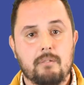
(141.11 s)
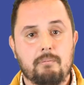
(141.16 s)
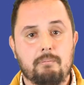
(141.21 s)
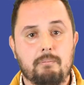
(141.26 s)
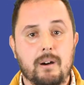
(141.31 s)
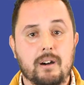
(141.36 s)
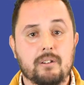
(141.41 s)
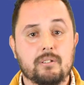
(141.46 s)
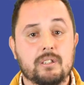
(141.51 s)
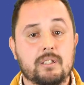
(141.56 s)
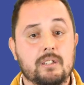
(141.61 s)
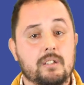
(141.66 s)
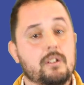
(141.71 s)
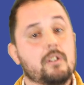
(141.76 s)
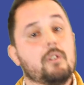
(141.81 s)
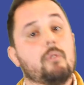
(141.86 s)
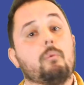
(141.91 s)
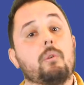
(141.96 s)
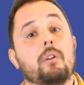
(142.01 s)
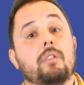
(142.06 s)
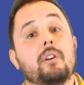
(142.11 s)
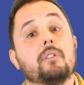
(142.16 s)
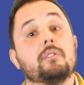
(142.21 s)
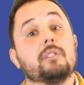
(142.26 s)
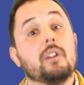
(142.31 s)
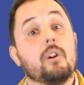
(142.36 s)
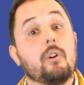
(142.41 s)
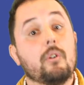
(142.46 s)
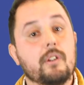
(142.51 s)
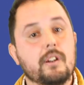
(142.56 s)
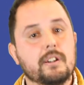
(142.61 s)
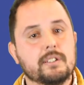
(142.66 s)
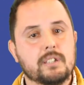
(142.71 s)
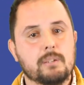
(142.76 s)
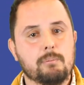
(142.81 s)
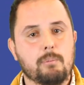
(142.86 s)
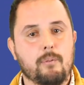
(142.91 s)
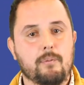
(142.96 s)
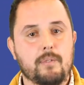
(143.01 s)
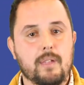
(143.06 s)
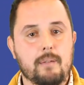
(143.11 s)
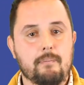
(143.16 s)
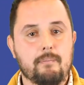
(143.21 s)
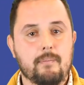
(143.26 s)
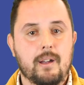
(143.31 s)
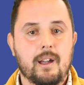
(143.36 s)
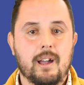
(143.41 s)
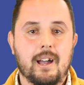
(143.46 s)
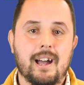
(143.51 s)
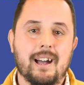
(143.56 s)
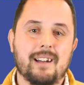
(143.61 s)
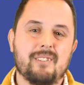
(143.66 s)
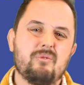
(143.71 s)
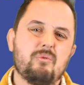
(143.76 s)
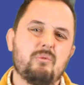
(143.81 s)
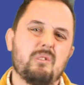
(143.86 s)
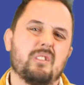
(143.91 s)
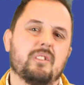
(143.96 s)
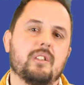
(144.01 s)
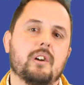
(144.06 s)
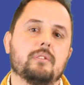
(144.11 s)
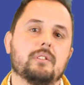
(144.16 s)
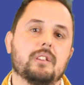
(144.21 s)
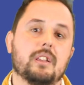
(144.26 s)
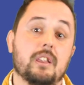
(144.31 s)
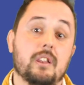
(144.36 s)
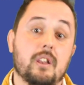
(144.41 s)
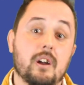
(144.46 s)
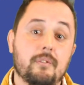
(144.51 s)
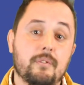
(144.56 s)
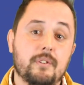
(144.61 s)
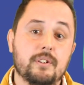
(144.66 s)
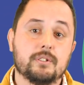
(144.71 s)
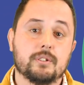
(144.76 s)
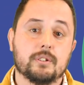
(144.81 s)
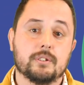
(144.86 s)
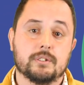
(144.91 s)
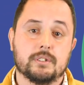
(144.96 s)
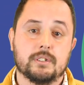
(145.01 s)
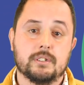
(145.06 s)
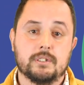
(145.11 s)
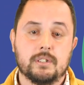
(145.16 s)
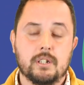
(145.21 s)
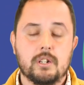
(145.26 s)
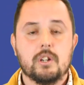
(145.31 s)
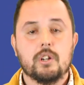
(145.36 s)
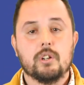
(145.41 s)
but without the ownership of them and without enough resources